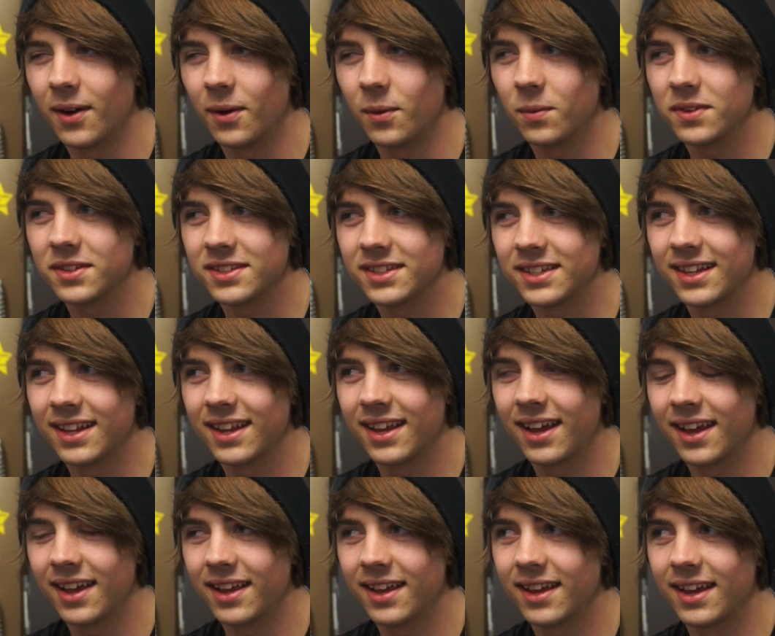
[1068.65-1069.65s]
wasn't
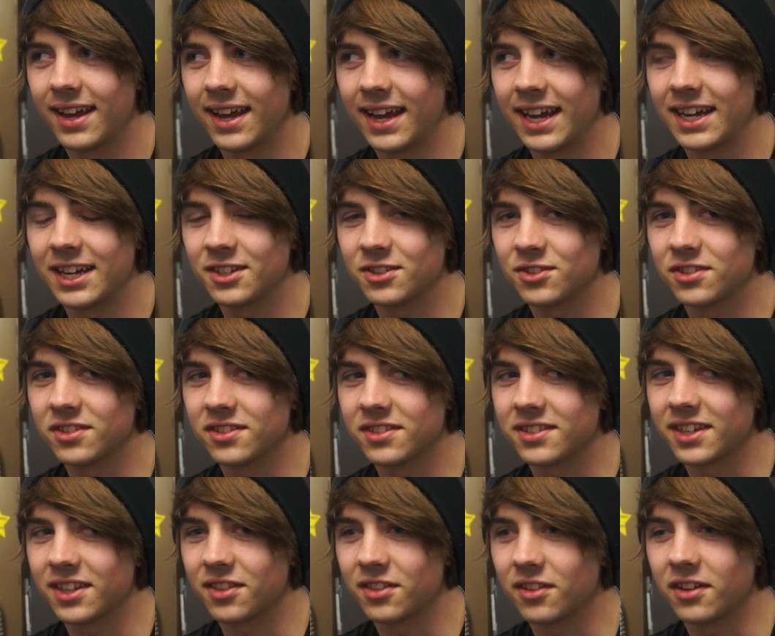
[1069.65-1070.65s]
as good as
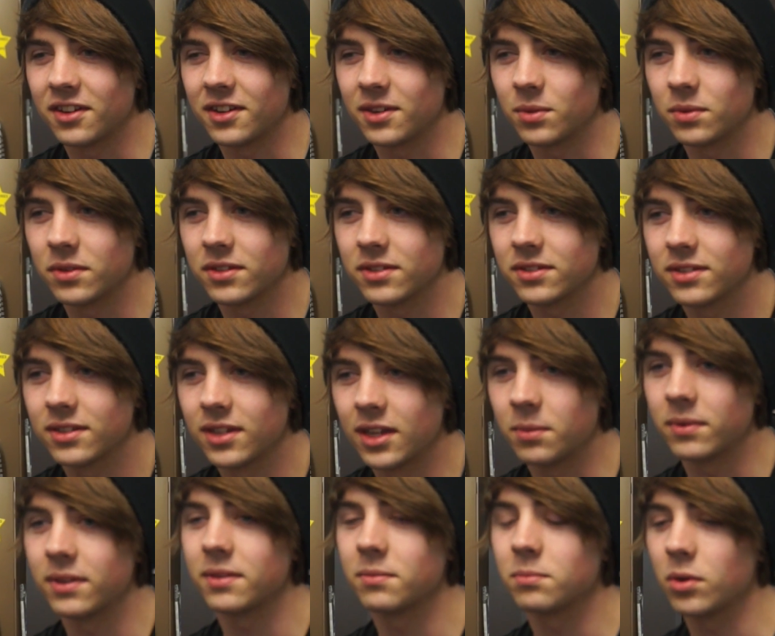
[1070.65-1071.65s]
I thought it was. I
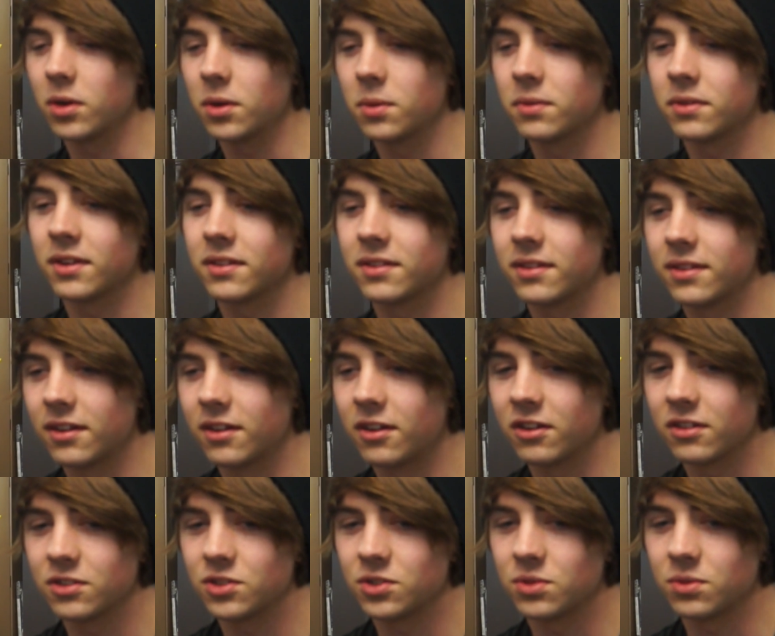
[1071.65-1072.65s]
mean, probably not the
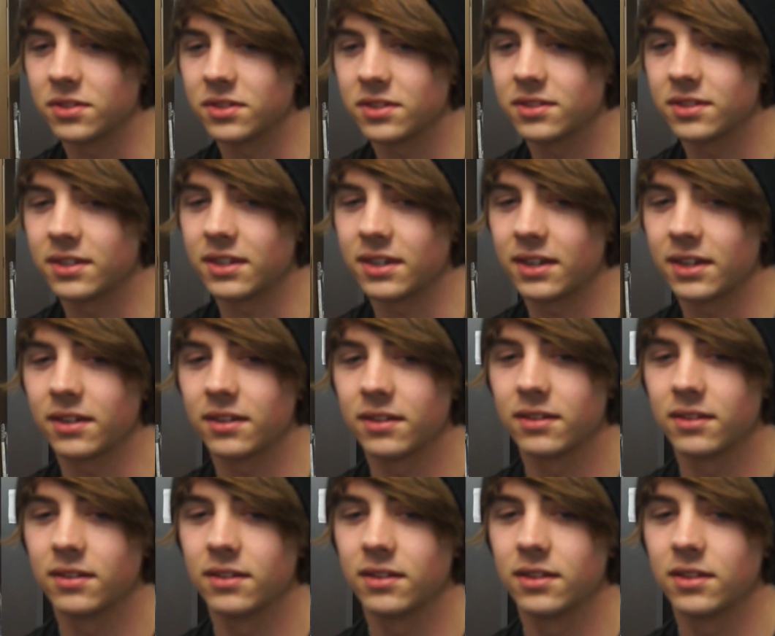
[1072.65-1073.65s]
art choice that I
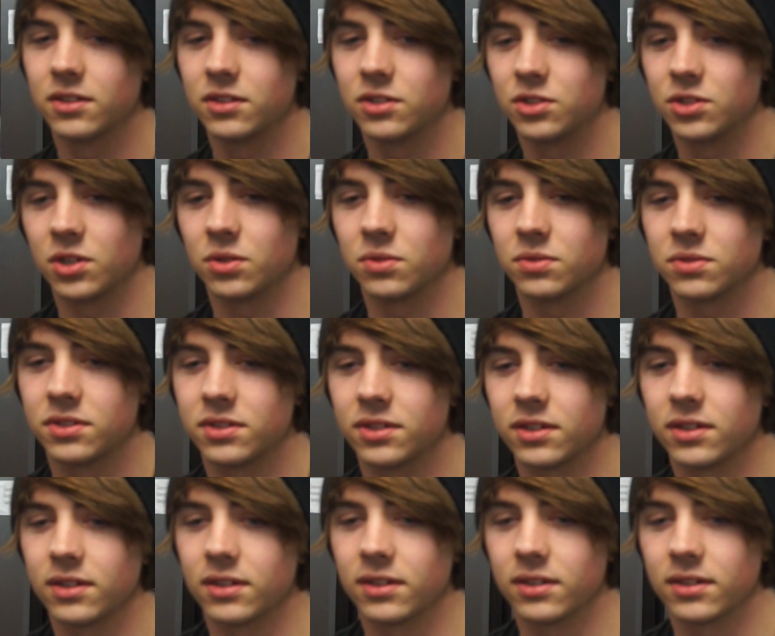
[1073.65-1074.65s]
chose
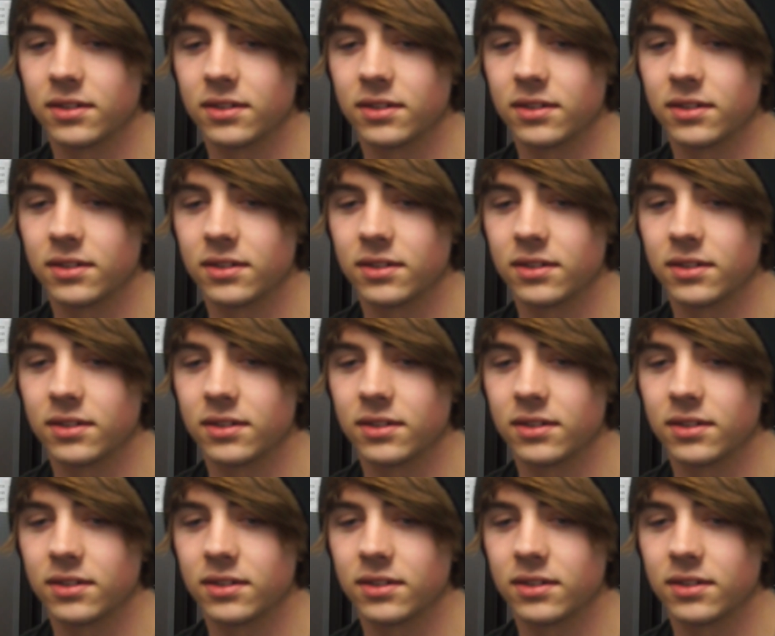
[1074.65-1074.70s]
to